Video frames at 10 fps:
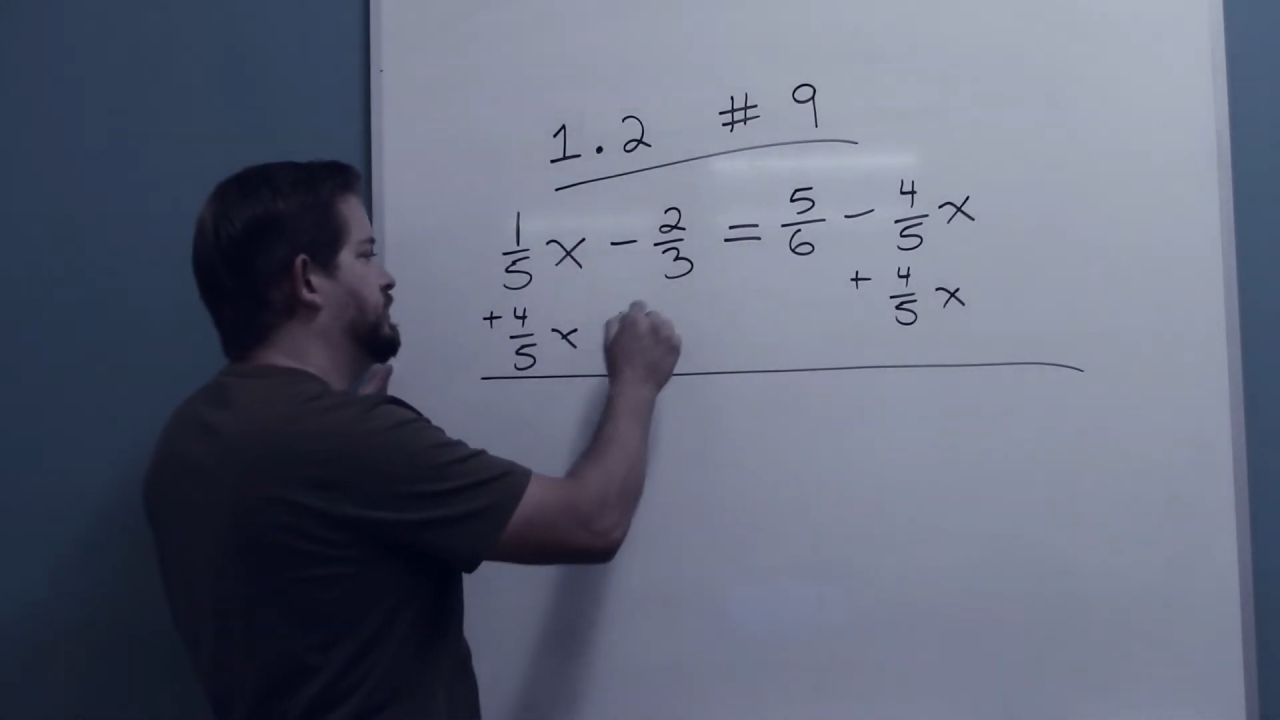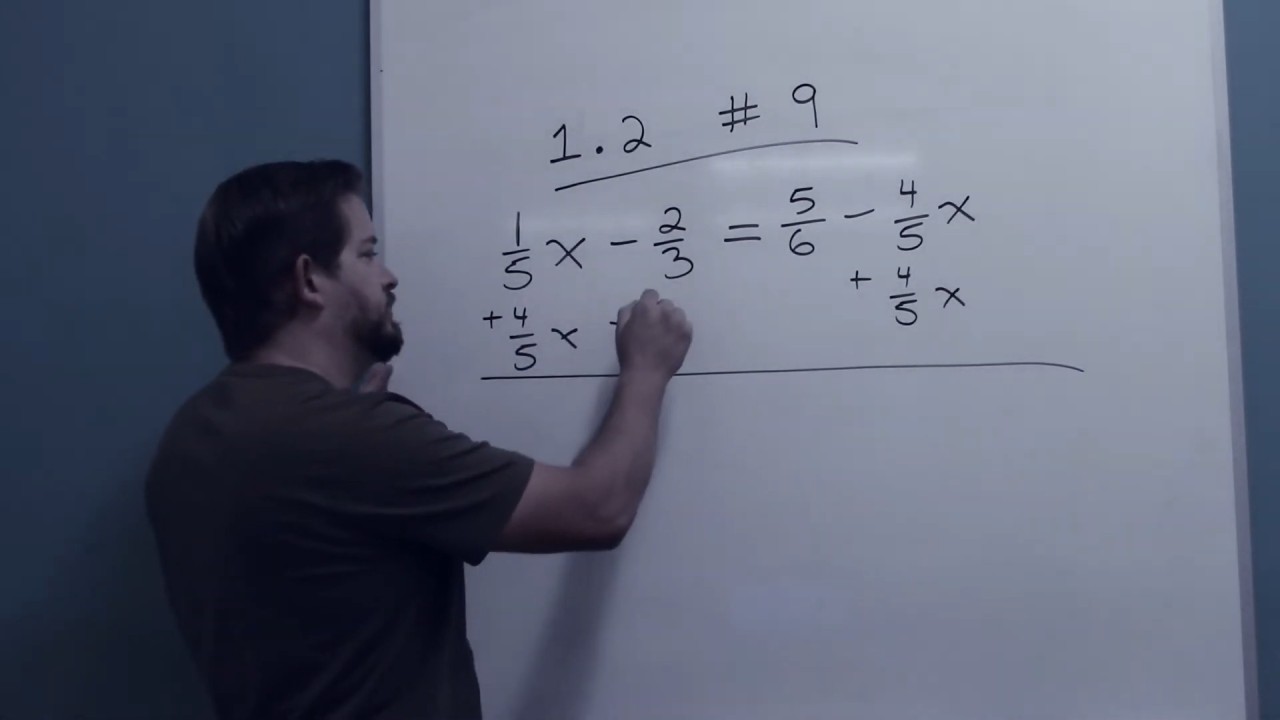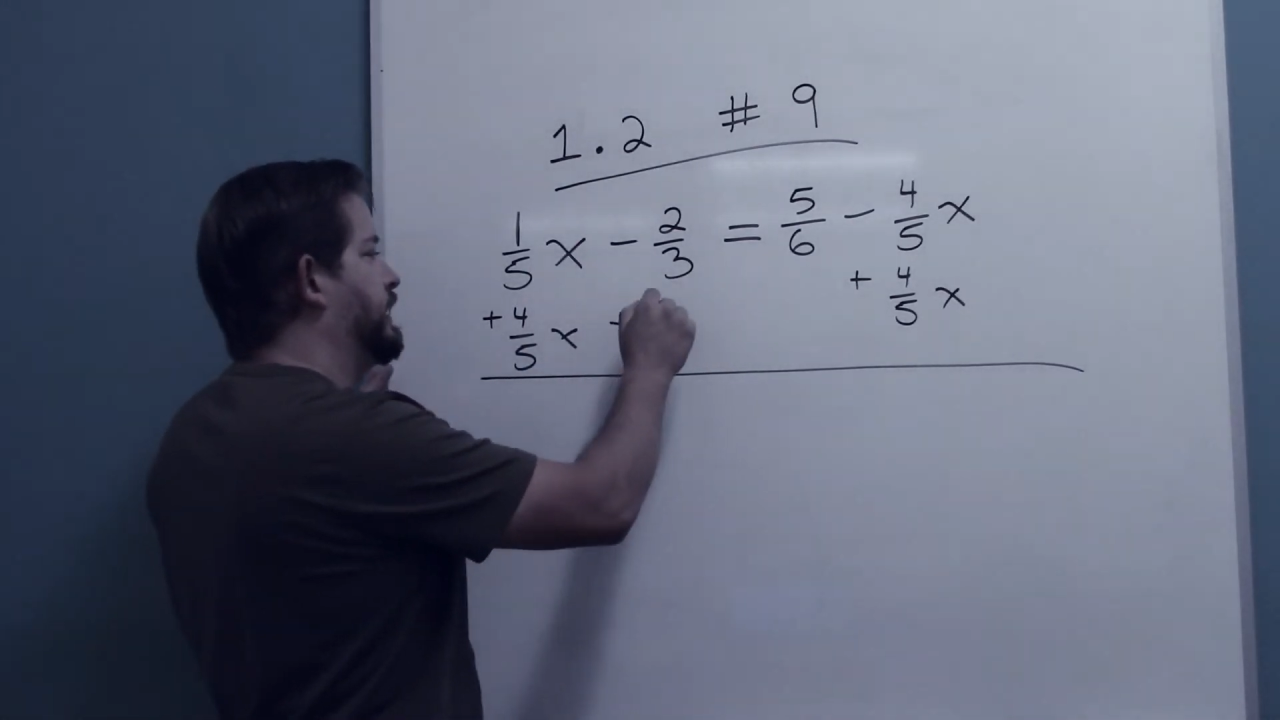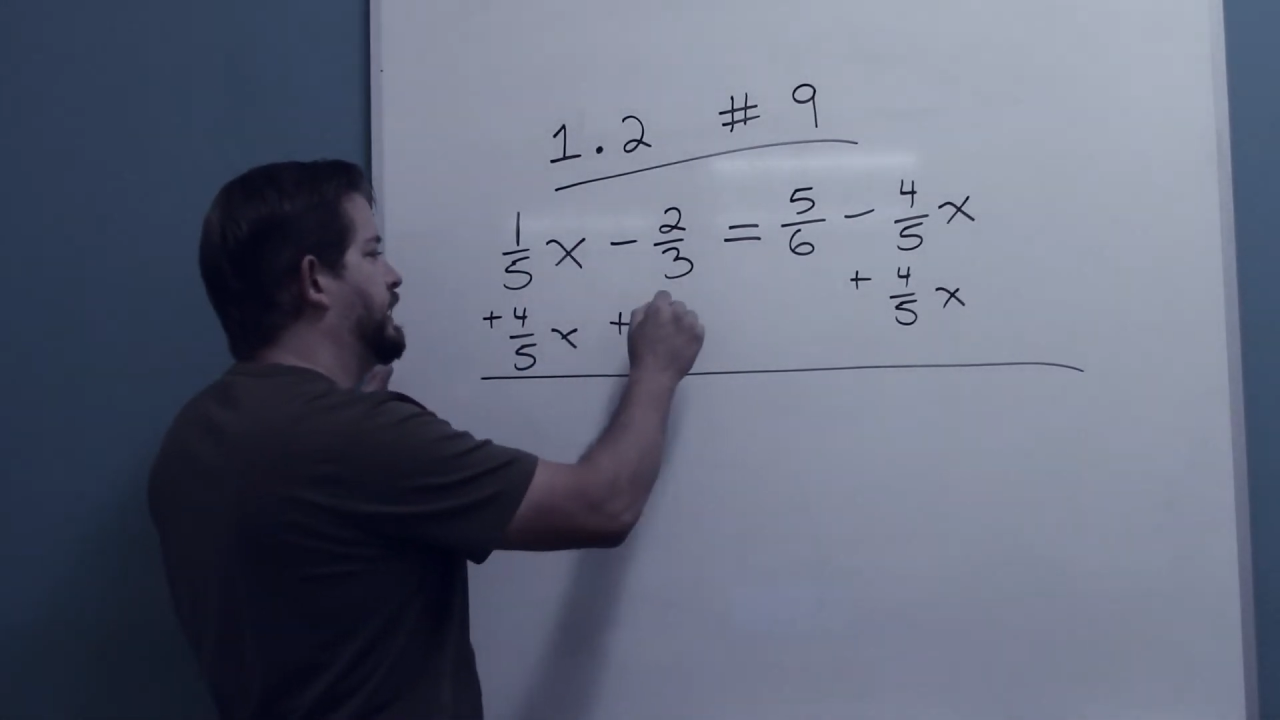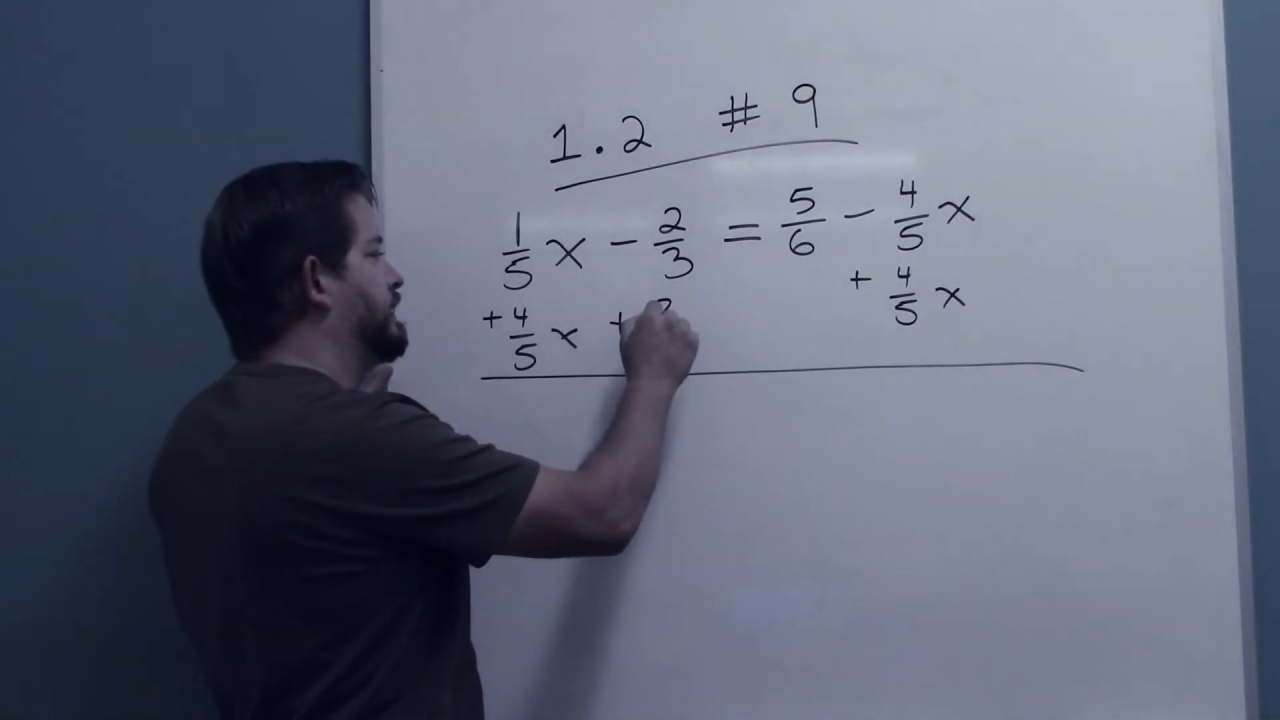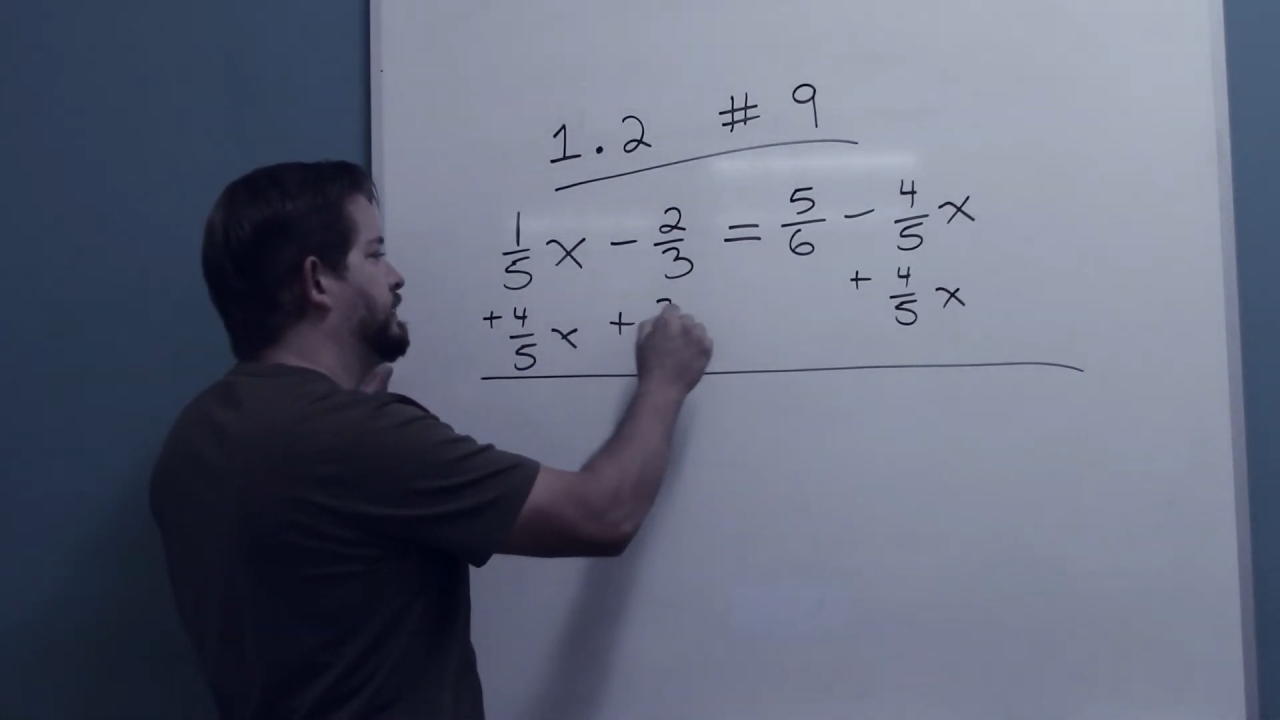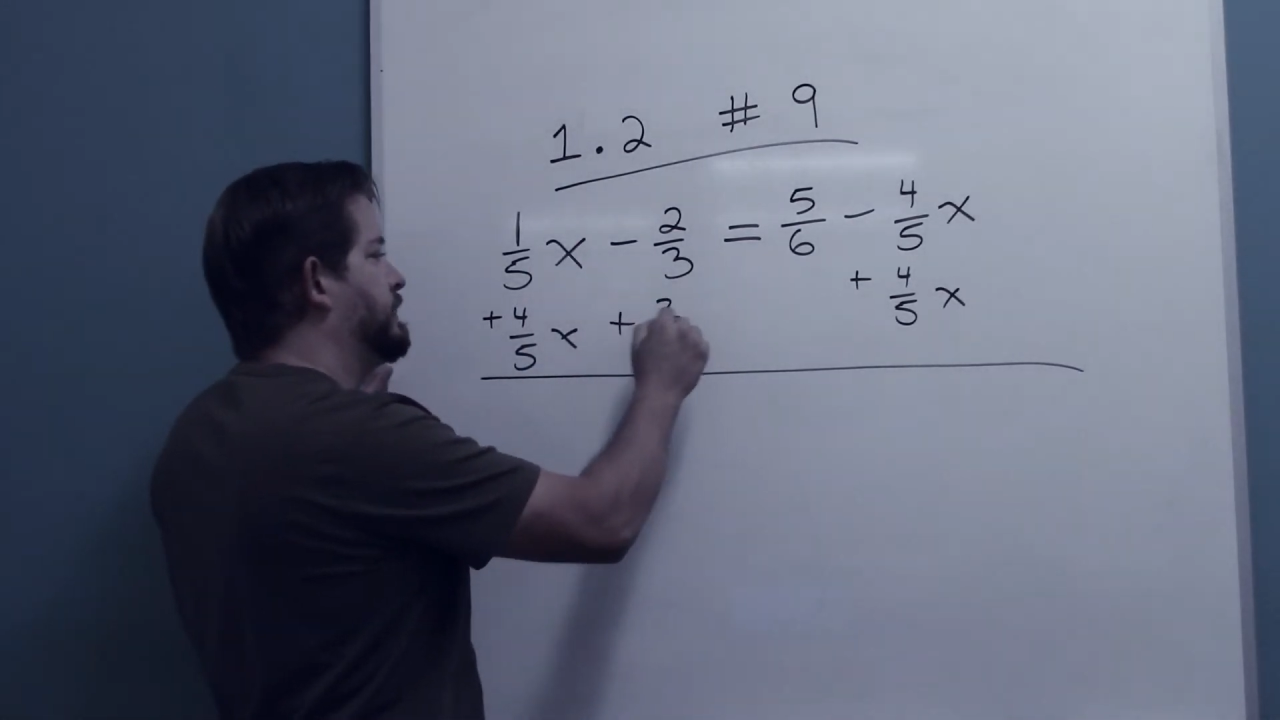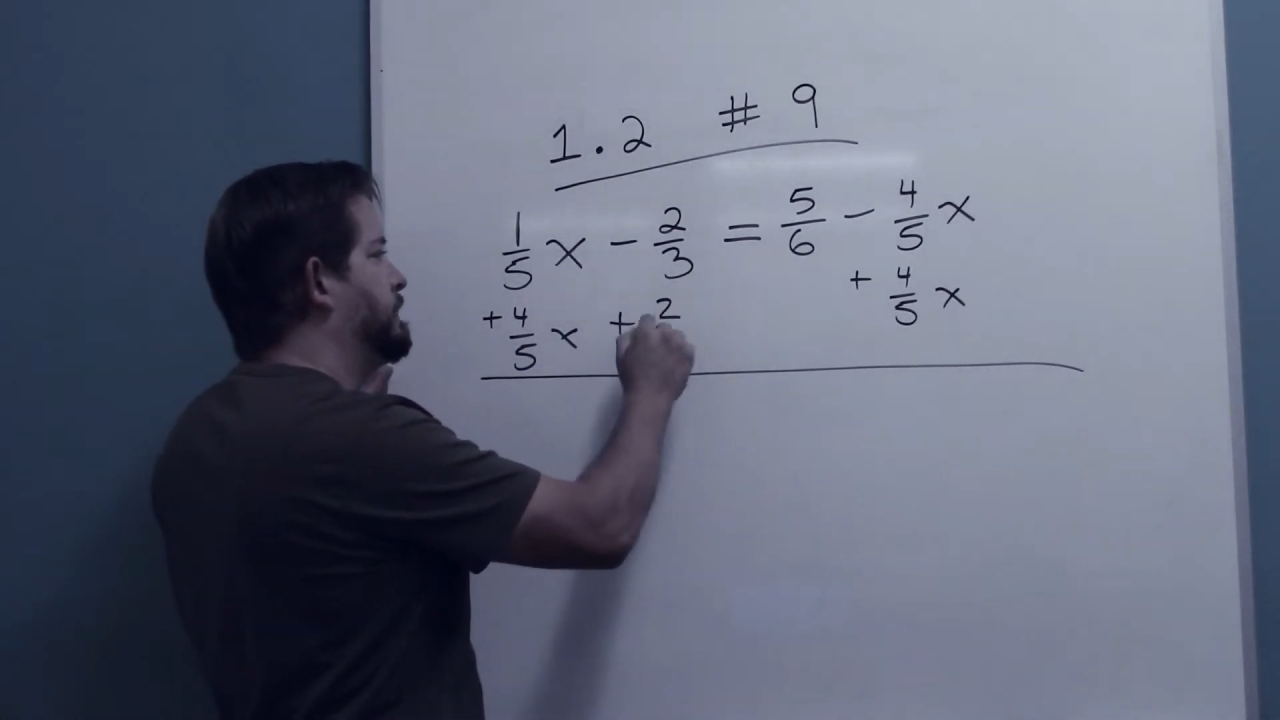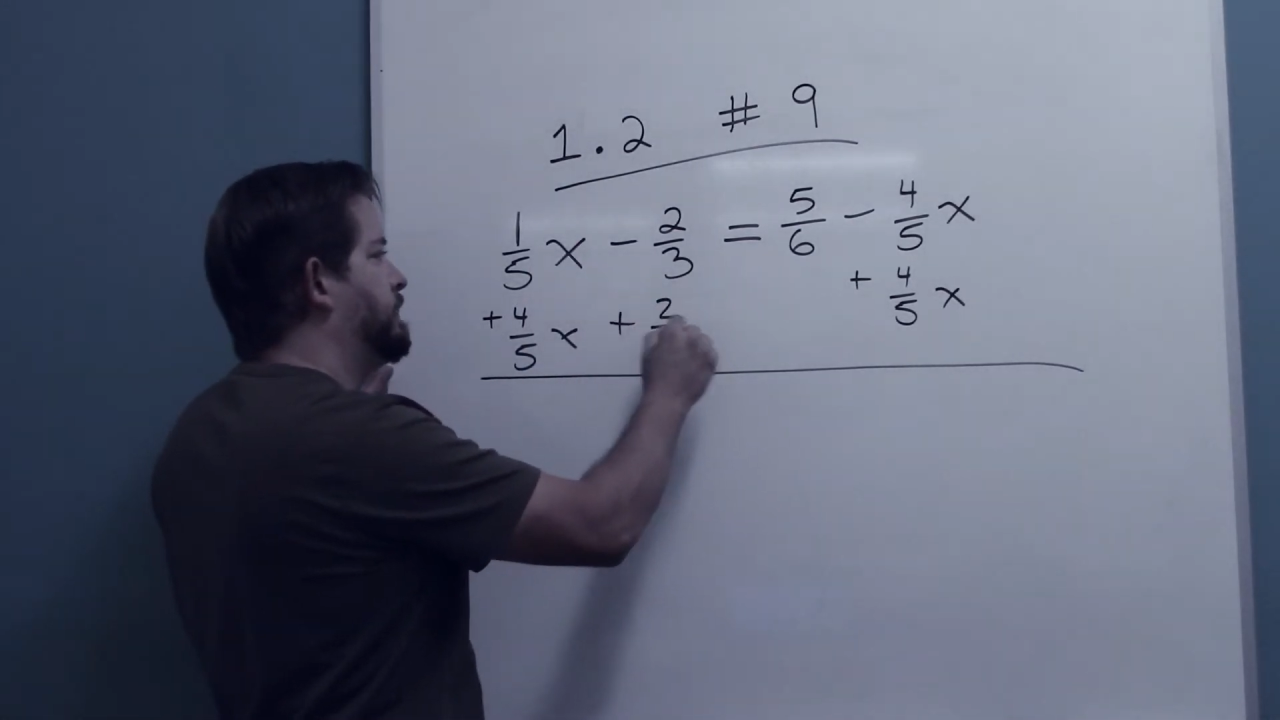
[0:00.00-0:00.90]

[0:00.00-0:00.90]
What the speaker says: do that.